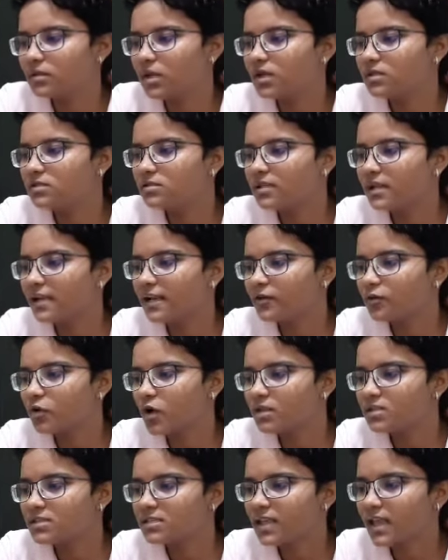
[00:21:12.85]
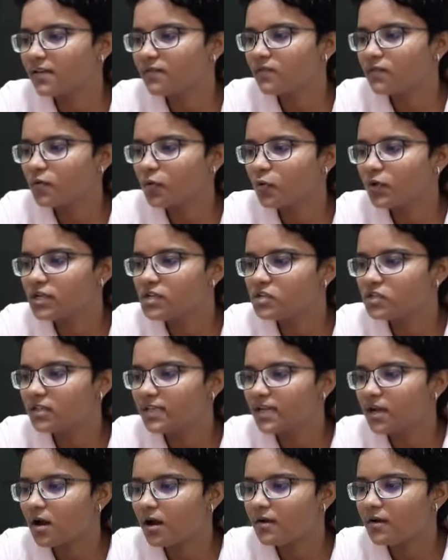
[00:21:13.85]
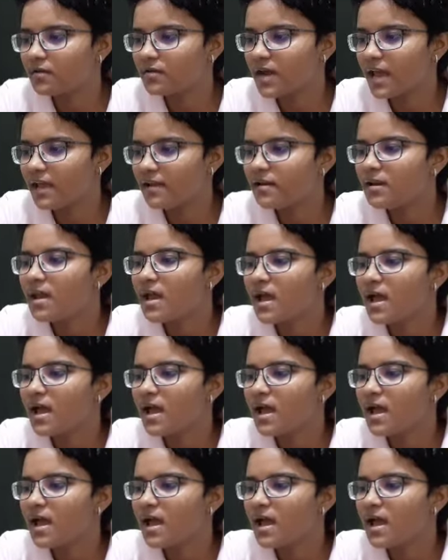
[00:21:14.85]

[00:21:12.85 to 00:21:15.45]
Thus, electrons can flow easily under an